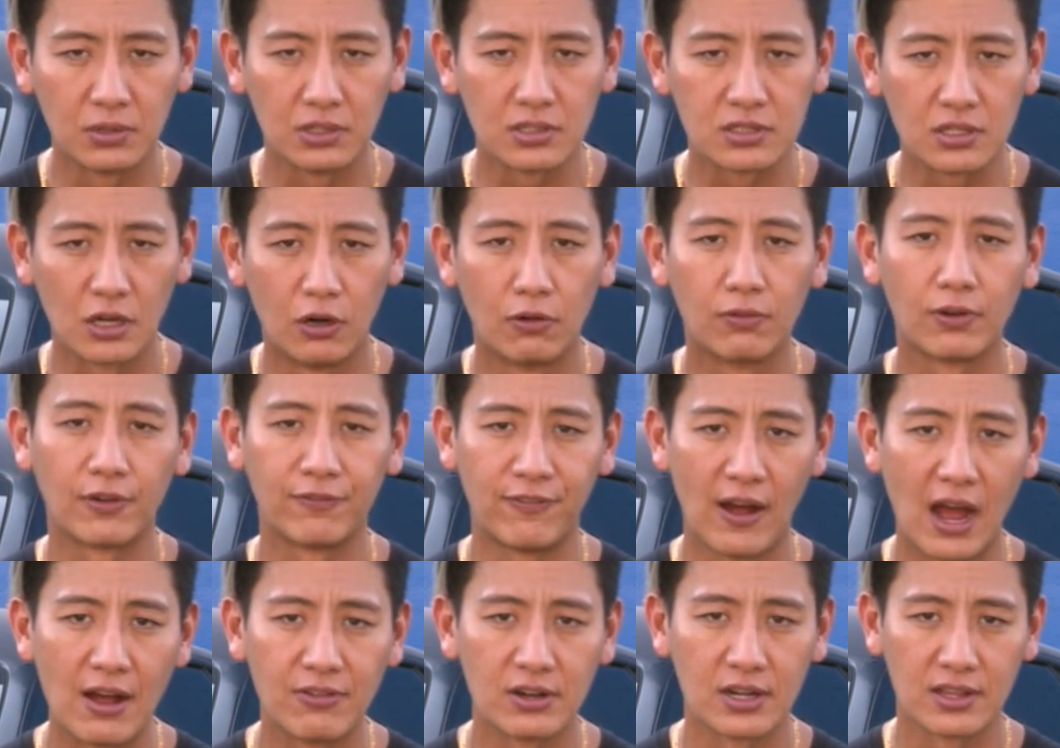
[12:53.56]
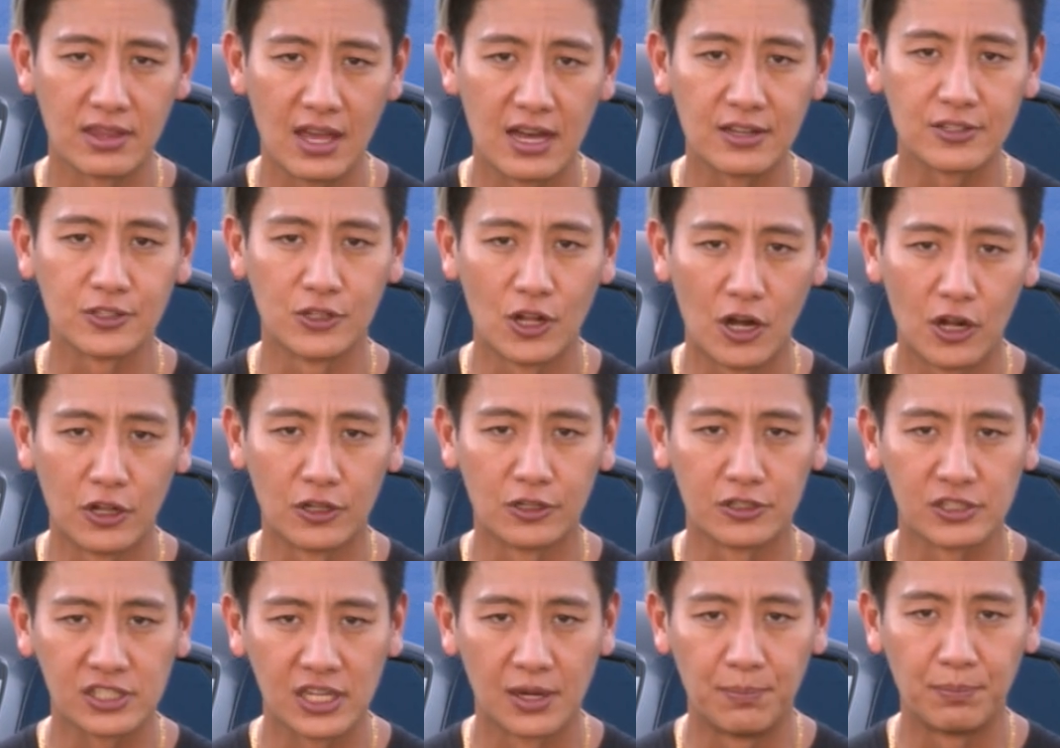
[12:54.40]
was over
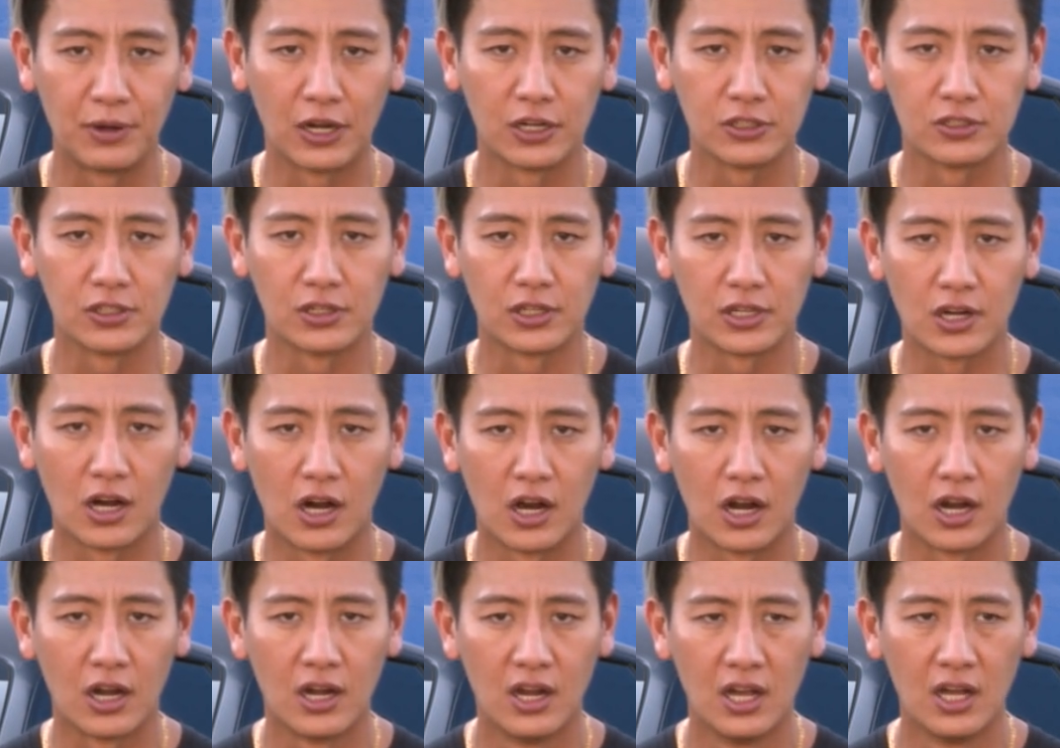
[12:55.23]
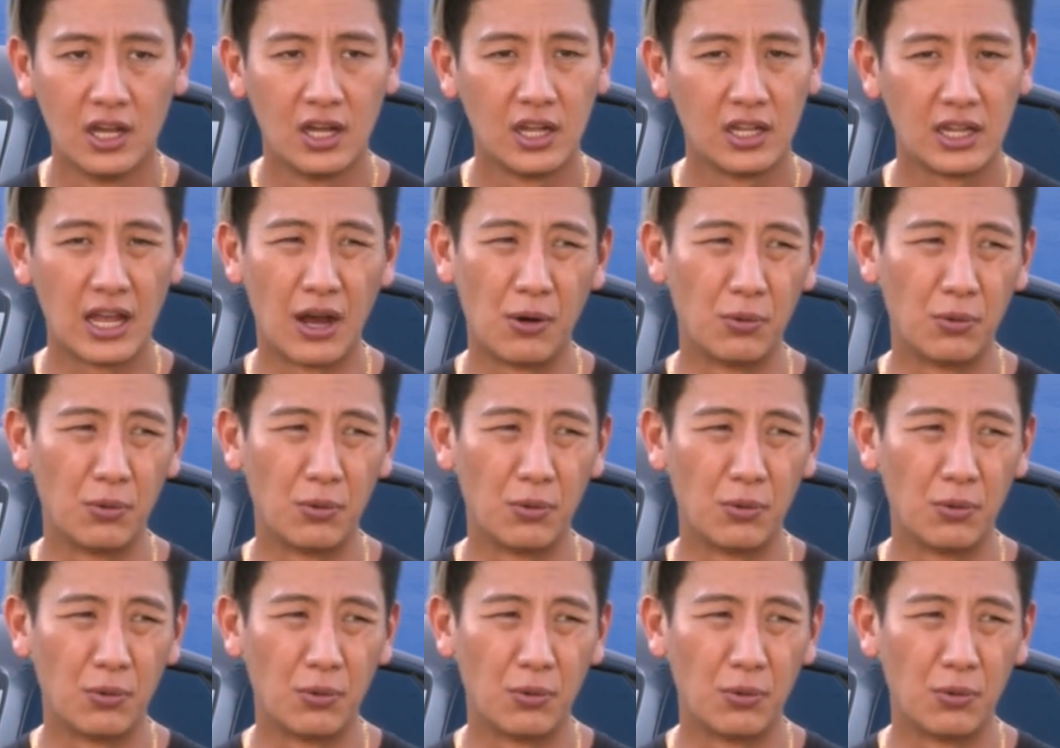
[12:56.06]
$500,000 compared to a car that